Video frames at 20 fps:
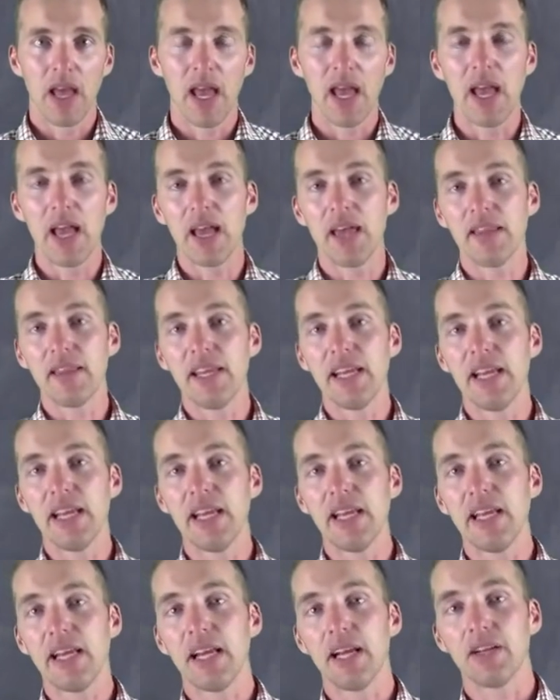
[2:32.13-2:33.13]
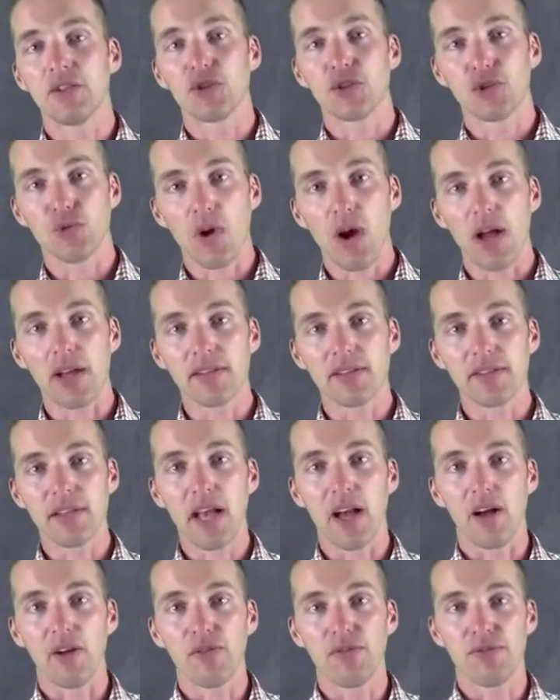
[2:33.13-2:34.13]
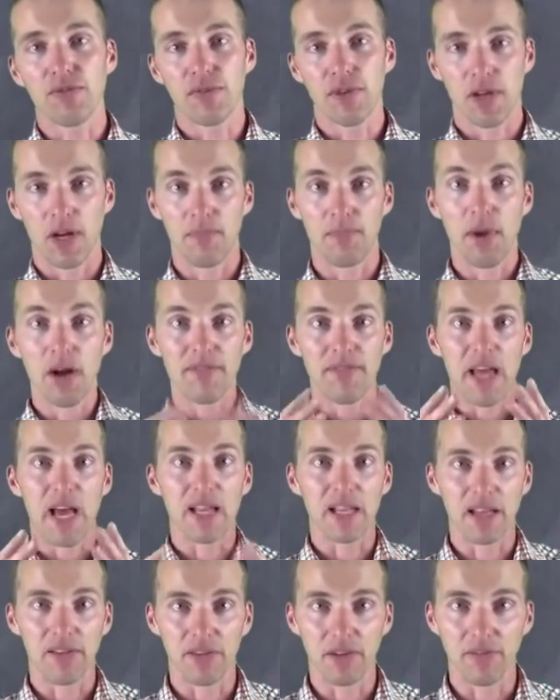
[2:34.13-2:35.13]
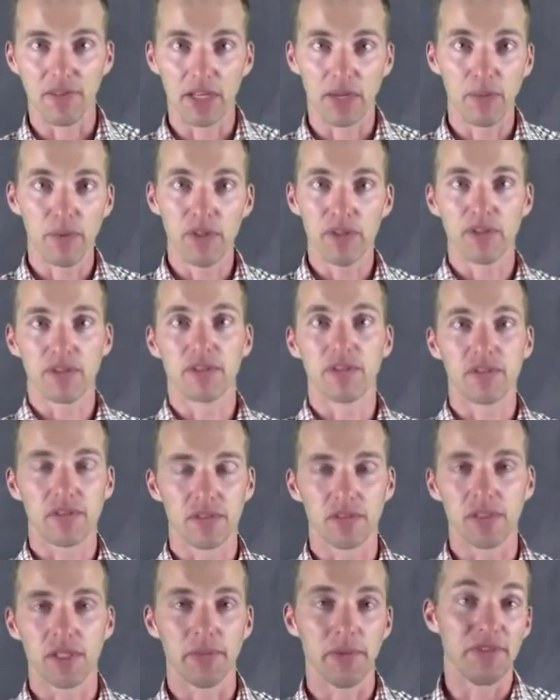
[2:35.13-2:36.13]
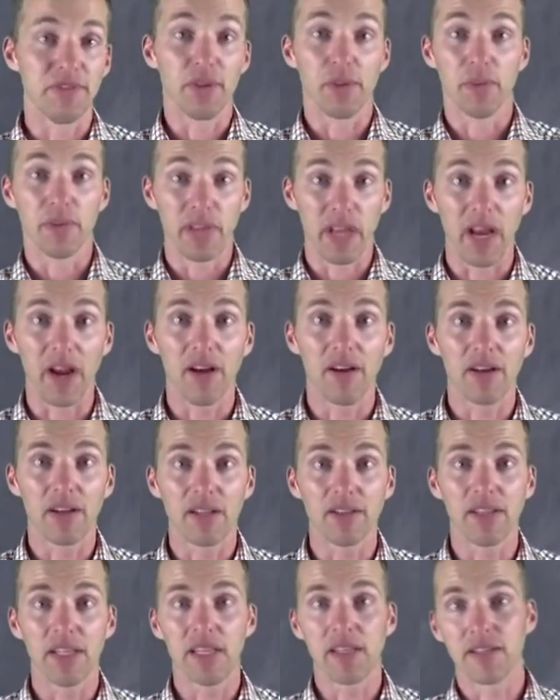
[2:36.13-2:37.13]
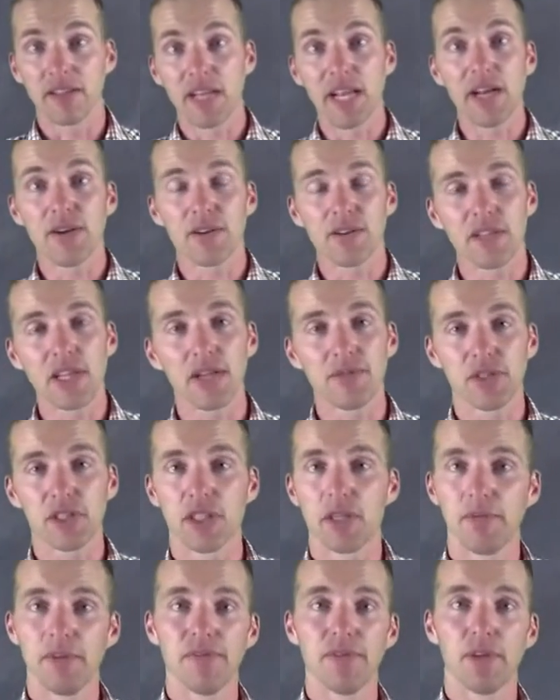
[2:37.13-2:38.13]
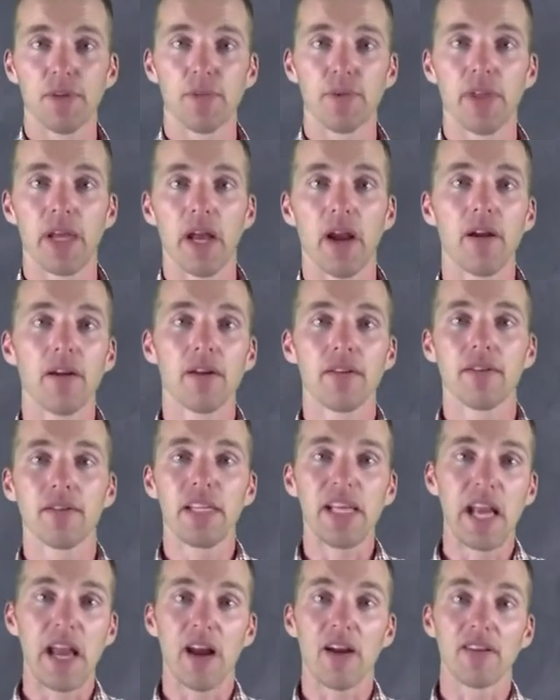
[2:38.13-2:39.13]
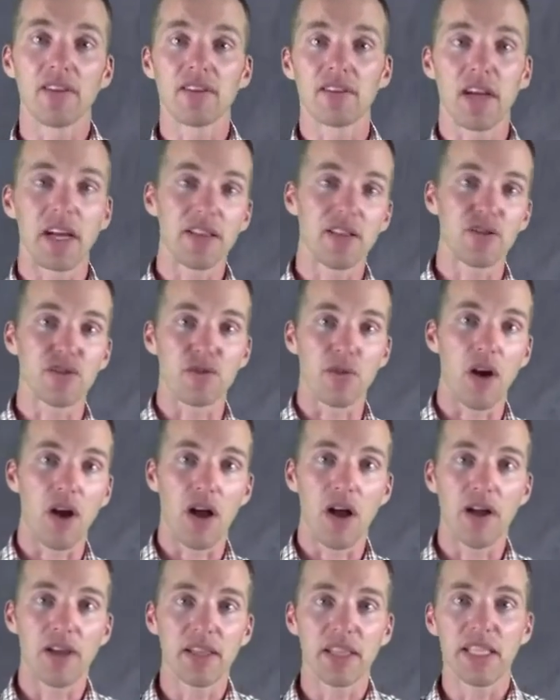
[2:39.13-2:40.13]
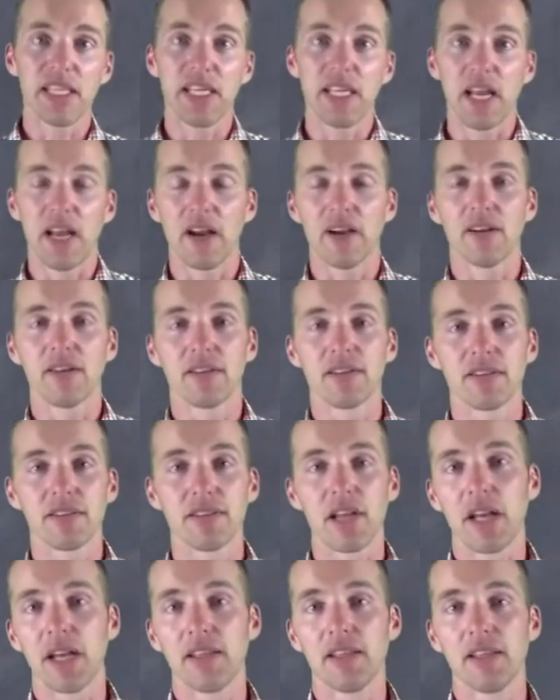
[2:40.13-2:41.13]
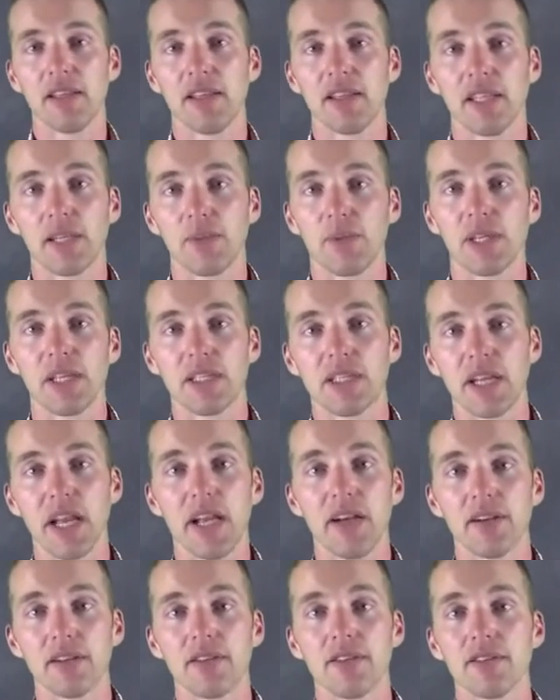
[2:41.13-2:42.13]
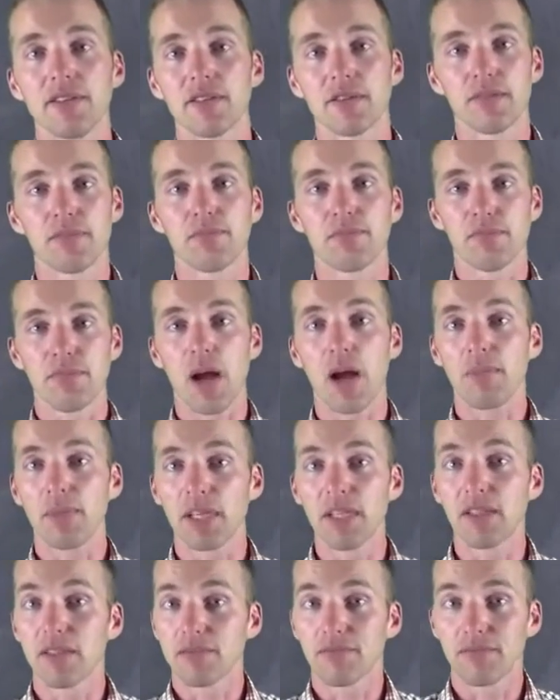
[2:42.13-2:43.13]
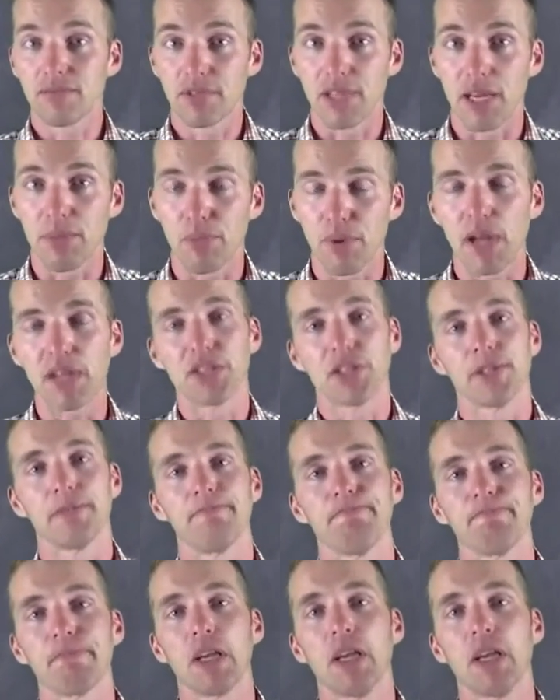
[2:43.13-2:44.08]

And the straw itself, above that level of liquid, is going to be filled with air, and the container itself is going to be filled with air, and the air inside the straw and the air inside the liquid container is probably the same pressure.